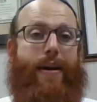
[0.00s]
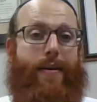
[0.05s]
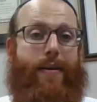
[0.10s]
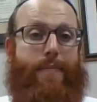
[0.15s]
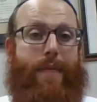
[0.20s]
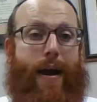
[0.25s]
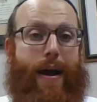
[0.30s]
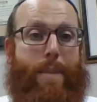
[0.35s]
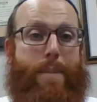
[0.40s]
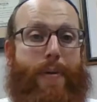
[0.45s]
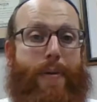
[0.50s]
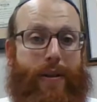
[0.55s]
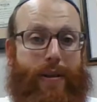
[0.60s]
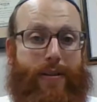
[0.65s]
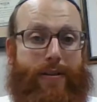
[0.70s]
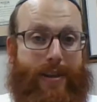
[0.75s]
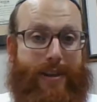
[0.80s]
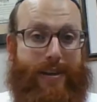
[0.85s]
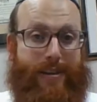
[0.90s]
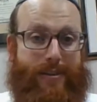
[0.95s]

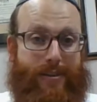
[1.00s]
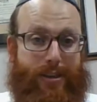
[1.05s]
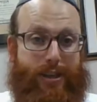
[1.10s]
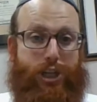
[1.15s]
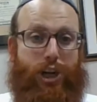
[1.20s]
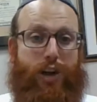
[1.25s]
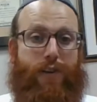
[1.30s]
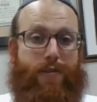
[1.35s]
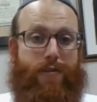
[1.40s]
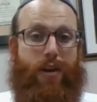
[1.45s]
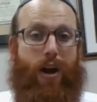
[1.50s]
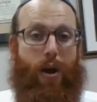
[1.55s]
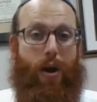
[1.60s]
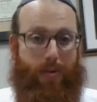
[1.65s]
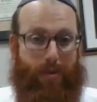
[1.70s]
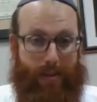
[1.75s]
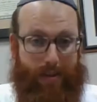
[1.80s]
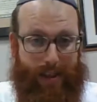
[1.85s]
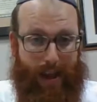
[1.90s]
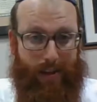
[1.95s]
abilities to serve God with
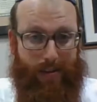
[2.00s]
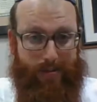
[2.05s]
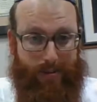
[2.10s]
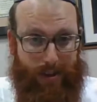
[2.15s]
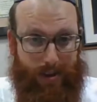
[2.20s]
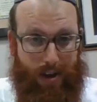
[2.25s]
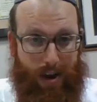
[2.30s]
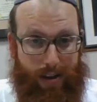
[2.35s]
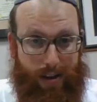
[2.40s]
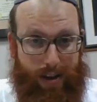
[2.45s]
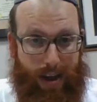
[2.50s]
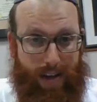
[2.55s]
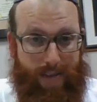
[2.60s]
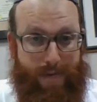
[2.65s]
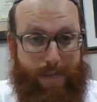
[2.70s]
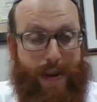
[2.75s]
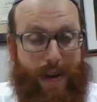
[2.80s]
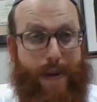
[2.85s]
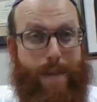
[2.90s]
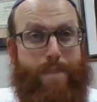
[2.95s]
the talents that God gave
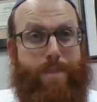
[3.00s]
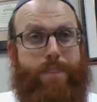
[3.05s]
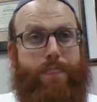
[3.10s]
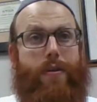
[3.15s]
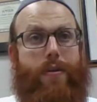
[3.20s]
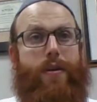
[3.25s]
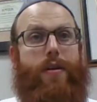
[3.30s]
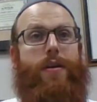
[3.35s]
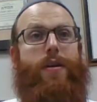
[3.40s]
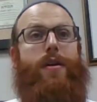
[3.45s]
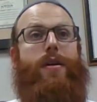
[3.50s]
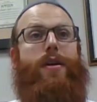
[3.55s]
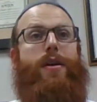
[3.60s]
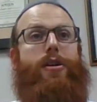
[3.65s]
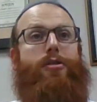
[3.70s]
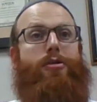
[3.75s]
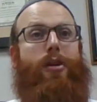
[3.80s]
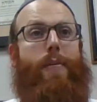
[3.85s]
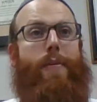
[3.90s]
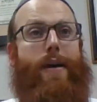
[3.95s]
me.
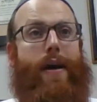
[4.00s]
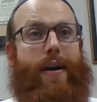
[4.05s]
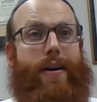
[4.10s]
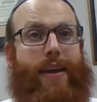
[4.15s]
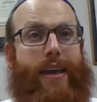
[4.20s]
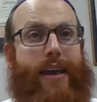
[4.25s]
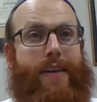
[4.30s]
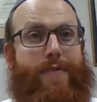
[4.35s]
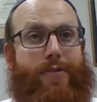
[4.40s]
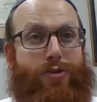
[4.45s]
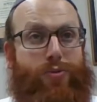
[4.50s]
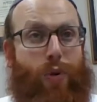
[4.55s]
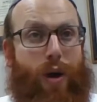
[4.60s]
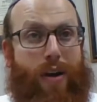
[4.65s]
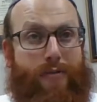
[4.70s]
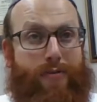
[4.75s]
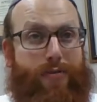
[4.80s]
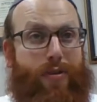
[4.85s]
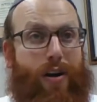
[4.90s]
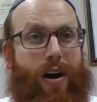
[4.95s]
Rabbi Akiva's
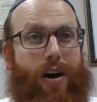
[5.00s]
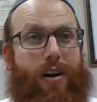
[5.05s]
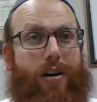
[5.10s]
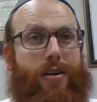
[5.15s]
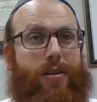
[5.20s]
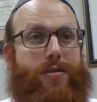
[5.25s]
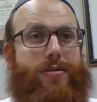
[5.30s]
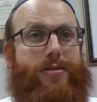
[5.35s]
wife Rachel